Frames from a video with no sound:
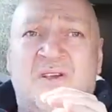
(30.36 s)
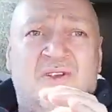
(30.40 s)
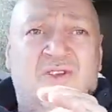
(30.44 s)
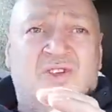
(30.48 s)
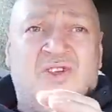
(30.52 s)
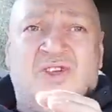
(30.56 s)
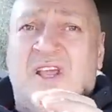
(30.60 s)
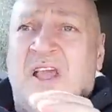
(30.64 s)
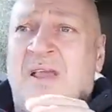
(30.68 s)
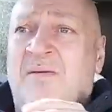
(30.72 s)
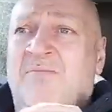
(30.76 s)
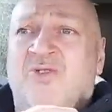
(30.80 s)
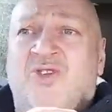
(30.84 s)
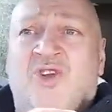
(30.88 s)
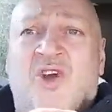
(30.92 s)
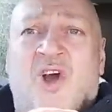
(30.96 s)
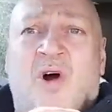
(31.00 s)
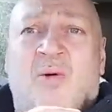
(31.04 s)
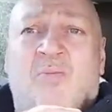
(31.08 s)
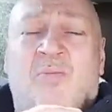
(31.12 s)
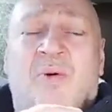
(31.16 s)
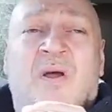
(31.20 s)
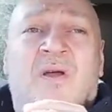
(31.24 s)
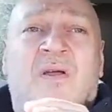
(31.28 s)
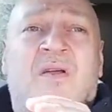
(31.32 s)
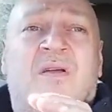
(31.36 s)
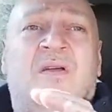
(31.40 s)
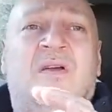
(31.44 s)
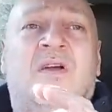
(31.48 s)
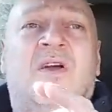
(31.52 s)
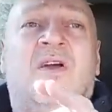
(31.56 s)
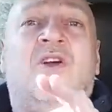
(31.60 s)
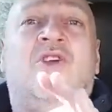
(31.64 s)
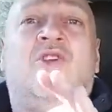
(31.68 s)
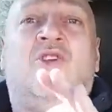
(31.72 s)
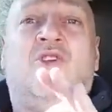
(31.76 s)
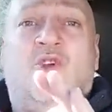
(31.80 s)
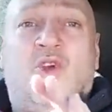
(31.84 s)
Same job,
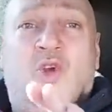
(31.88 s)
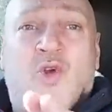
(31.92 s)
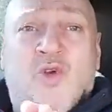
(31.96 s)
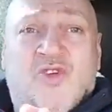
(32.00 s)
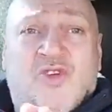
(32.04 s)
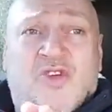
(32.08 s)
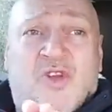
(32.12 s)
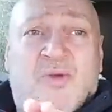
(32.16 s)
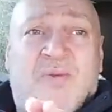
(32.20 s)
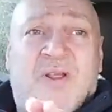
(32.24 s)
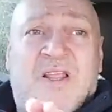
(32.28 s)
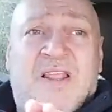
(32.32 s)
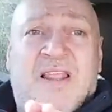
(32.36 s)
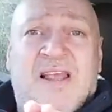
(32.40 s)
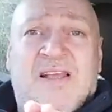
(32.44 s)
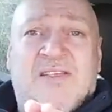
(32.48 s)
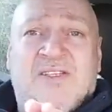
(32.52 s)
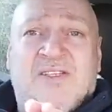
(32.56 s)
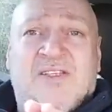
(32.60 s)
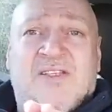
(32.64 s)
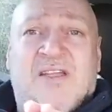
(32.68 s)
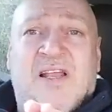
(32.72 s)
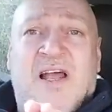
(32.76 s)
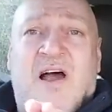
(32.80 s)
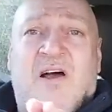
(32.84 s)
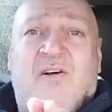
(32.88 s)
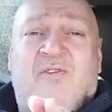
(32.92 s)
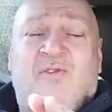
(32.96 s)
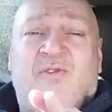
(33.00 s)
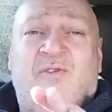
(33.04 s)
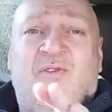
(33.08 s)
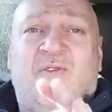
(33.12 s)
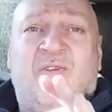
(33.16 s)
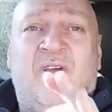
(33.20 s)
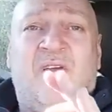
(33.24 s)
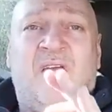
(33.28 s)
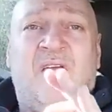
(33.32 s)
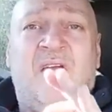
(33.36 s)
used to be less staff
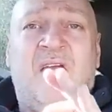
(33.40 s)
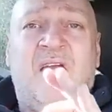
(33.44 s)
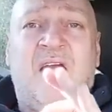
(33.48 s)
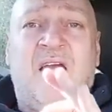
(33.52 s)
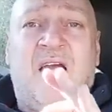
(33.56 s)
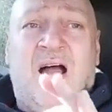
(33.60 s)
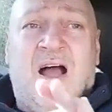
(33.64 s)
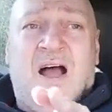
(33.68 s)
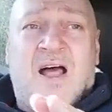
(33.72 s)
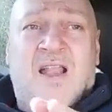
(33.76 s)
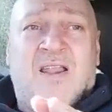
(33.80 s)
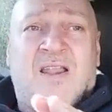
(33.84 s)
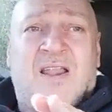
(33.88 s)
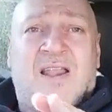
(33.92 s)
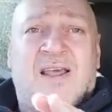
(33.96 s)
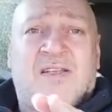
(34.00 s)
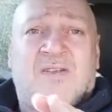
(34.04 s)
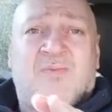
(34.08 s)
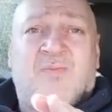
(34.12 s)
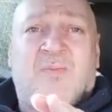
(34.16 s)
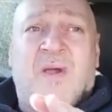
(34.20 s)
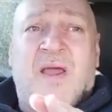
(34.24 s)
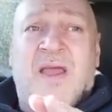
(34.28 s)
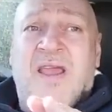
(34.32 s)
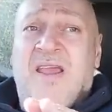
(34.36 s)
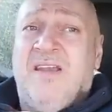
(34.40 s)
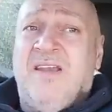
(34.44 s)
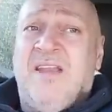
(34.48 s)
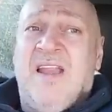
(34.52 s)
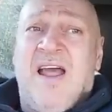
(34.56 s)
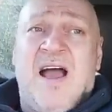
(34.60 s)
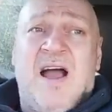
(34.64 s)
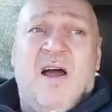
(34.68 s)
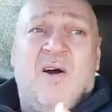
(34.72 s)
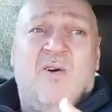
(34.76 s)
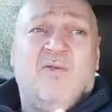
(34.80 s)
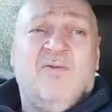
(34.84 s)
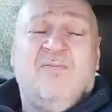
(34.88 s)
and less pay,
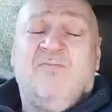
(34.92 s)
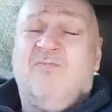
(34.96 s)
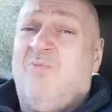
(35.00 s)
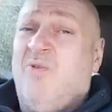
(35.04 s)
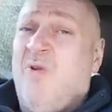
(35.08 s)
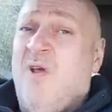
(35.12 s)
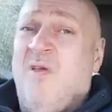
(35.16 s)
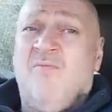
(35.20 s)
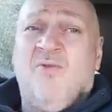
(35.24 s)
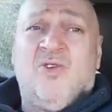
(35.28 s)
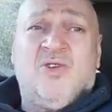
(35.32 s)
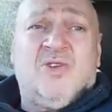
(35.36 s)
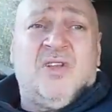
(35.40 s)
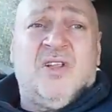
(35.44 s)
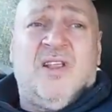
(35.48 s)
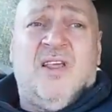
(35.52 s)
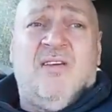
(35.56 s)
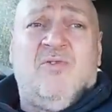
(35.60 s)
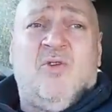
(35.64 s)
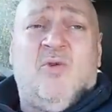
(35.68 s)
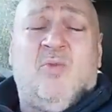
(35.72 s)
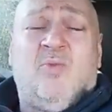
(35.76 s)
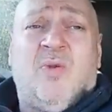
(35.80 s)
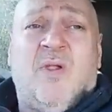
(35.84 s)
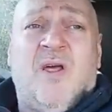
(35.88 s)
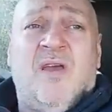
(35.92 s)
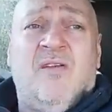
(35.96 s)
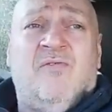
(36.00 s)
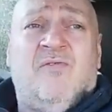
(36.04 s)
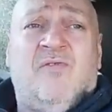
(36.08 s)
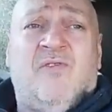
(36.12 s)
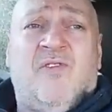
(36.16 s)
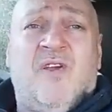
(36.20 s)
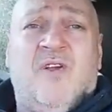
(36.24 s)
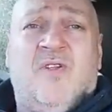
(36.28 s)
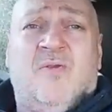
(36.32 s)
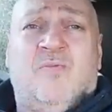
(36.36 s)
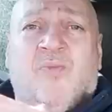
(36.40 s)
now pretty much a level playing
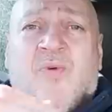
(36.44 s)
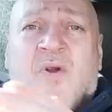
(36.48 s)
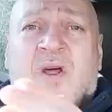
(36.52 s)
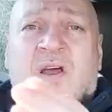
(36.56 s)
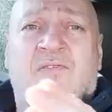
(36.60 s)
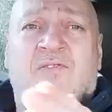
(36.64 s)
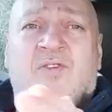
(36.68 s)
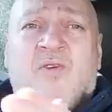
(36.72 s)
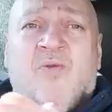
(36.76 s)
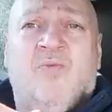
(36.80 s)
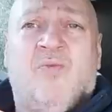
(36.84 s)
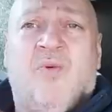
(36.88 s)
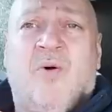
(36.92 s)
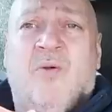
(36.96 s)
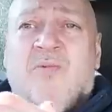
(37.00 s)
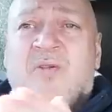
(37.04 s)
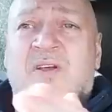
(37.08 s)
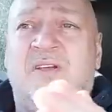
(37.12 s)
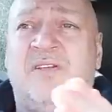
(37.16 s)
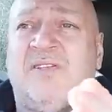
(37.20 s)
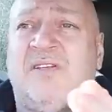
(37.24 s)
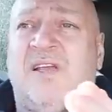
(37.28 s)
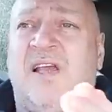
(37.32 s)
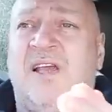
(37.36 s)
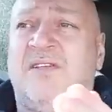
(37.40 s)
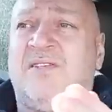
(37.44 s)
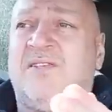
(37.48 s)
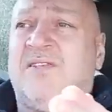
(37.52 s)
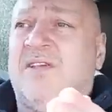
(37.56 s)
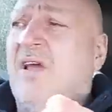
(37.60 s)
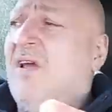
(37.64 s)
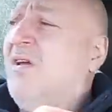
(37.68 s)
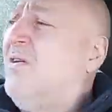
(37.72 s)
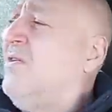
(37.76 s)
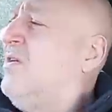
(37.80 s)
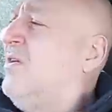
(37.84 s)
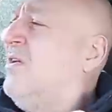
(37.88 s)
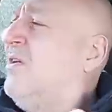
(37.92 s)
field, private and public
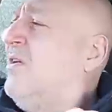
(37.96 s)
sector.